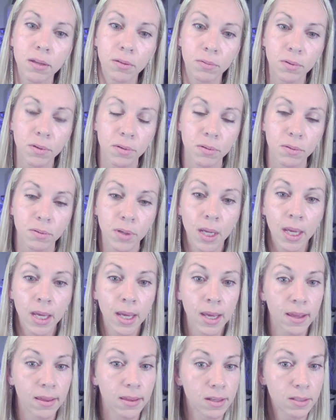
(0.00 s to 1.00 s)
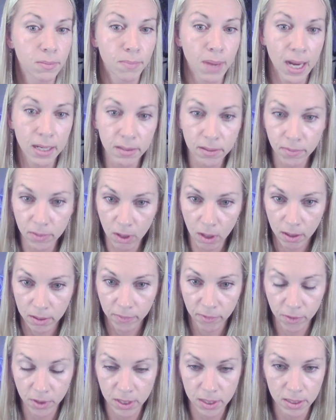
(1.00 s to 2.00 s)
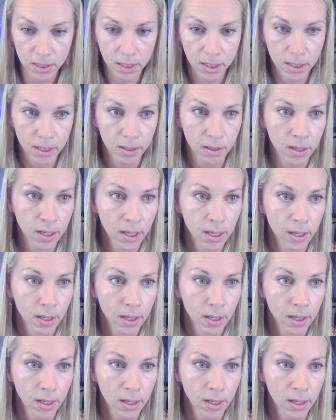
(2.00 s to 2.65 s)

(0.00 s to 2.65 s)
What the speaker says: through this massive conference that